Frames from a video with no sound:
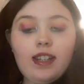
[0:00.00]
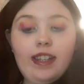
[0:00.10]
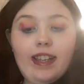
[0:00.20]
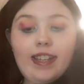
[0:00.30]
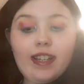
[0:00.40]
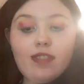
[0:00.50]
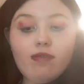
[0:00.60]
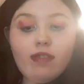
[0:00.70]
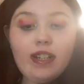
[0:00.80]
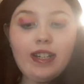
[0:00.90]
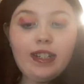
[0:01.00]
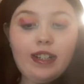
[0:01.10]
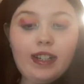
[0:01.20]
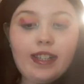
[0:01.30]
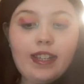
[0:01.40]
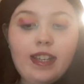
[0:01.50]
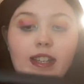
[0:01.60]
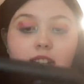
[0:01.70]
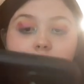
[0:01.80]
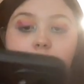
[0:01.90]
Like, I really like
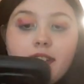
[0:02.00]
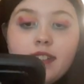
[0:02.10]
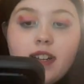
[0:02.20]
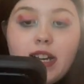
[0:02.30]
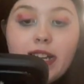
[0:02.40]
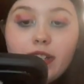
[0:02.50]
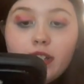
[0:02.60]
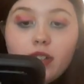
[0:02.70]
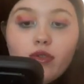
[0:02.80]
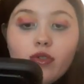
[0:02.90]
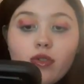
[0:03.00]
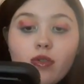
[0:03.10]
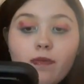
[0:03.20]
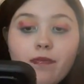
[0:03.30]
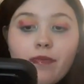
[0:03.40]
it. Like, there's 9 neutral